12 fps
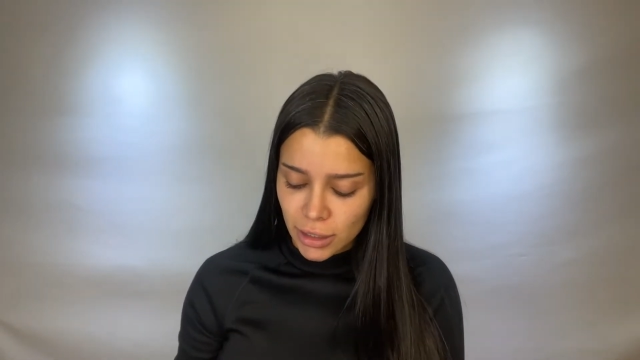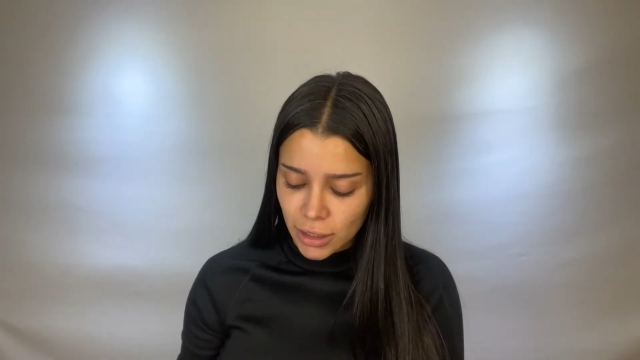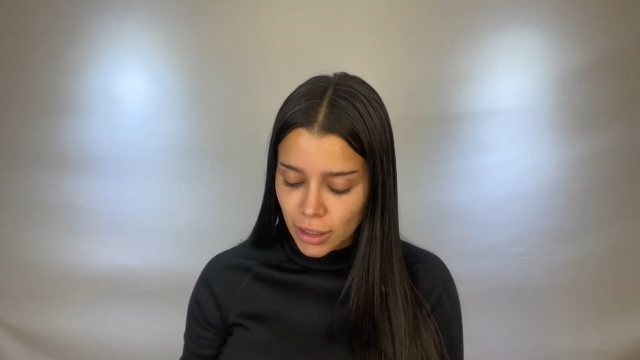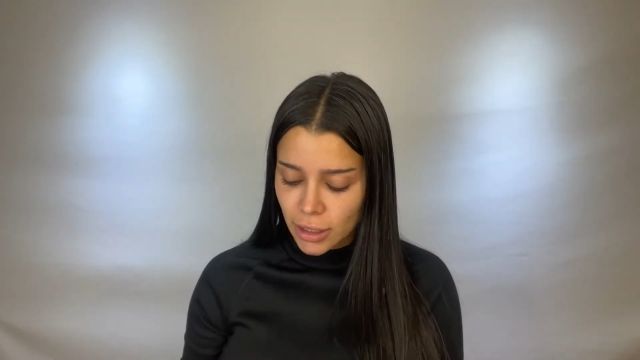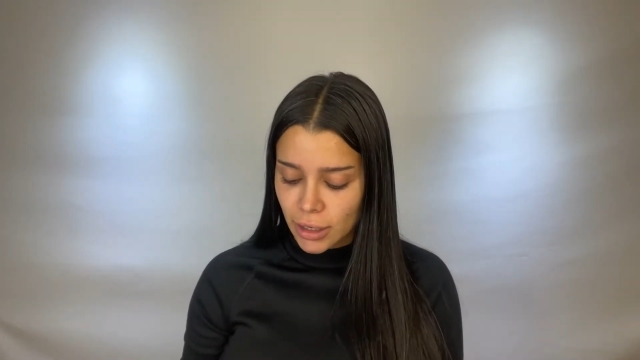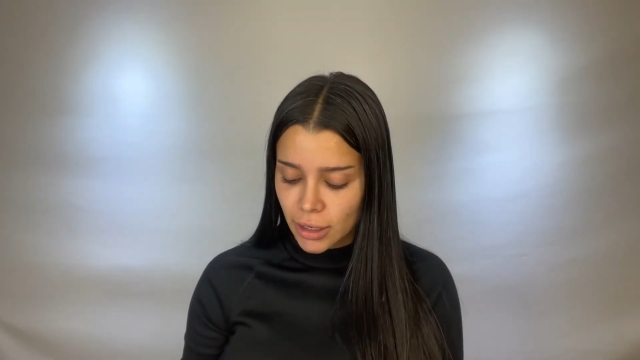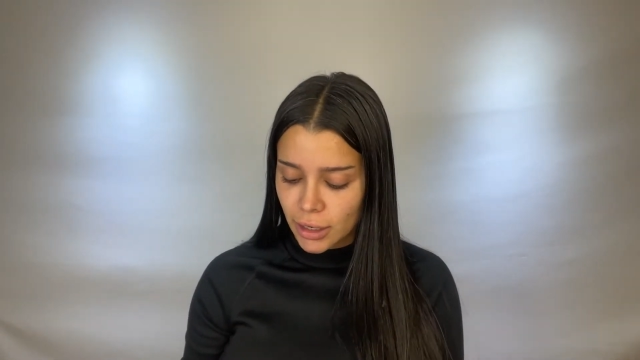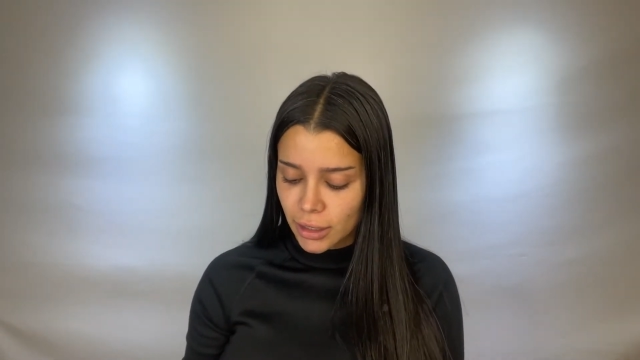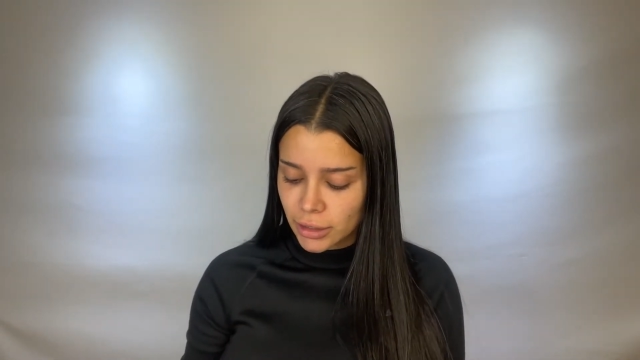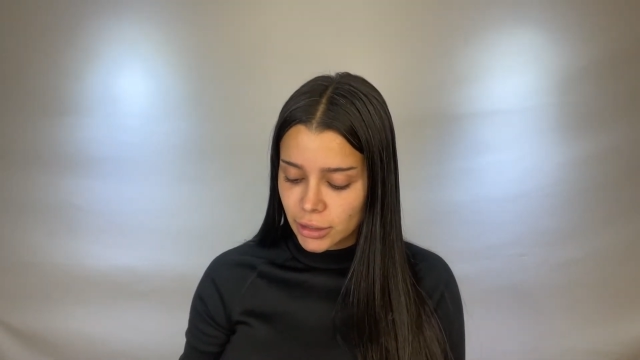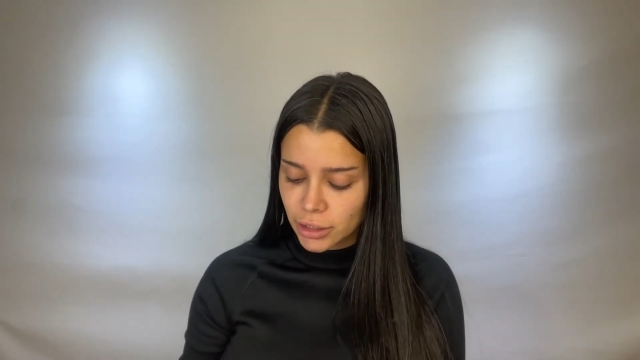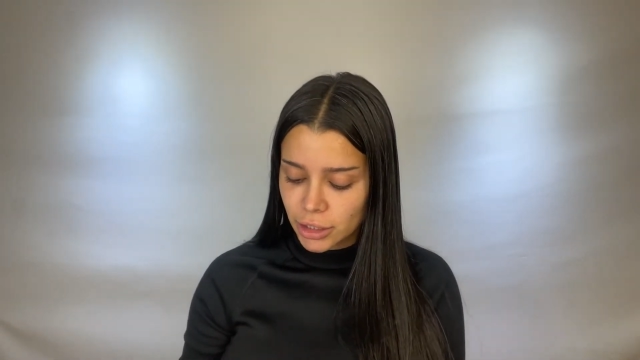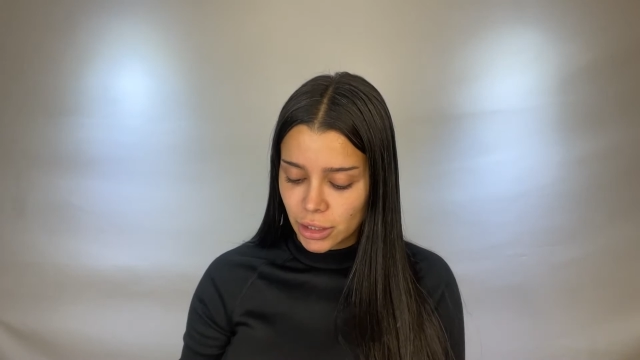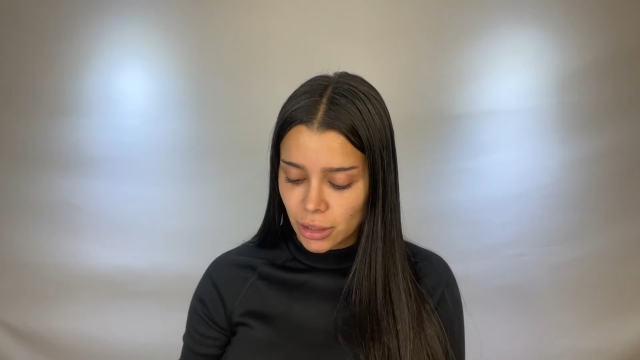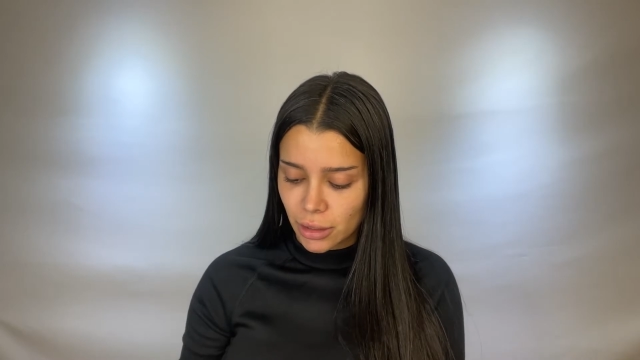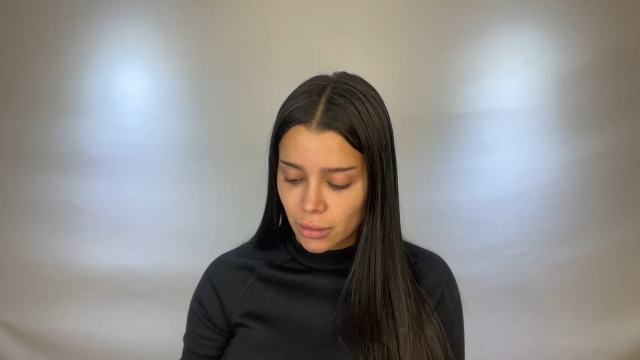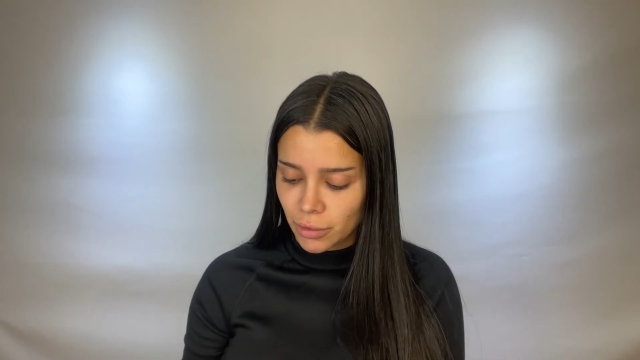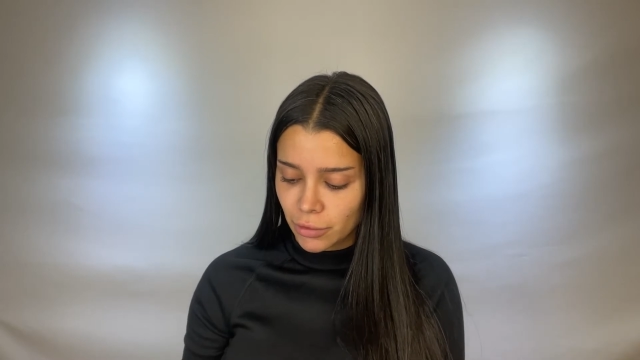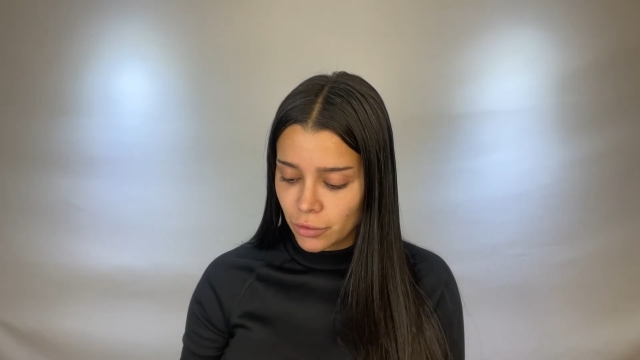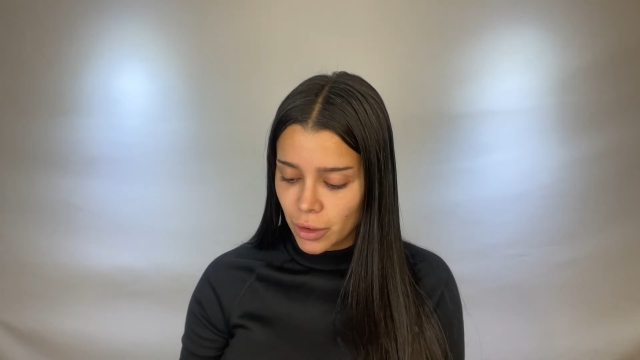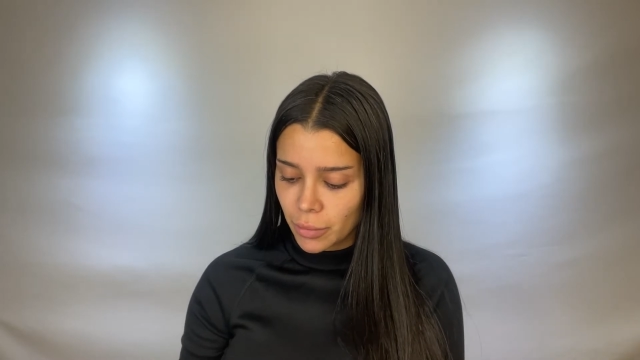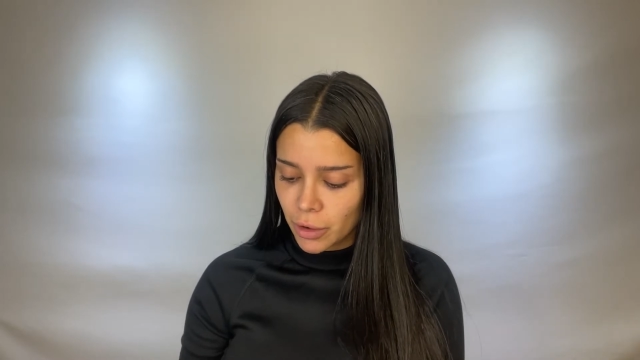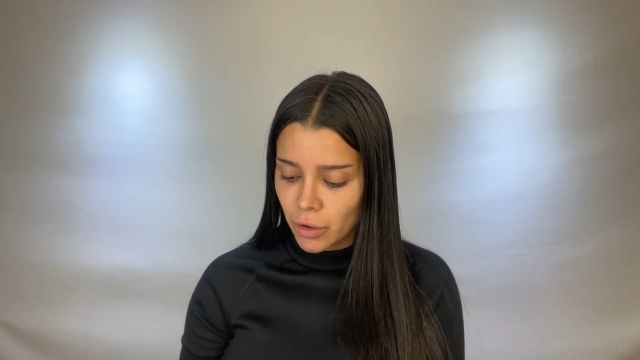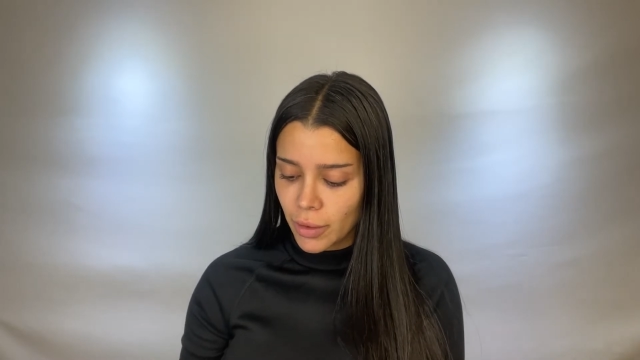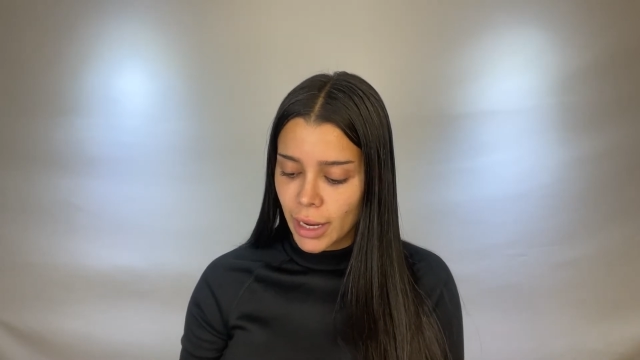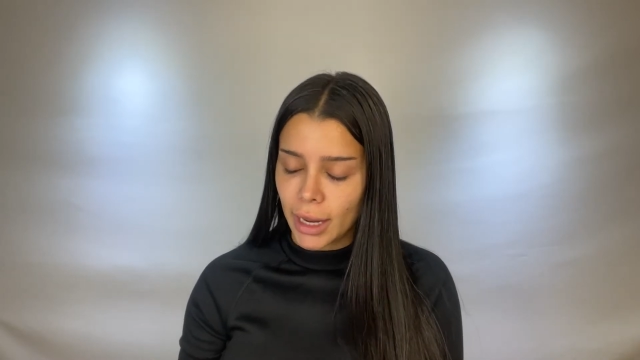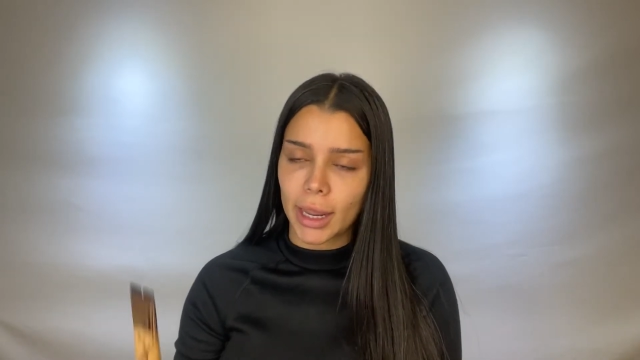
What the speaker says: and before I'm going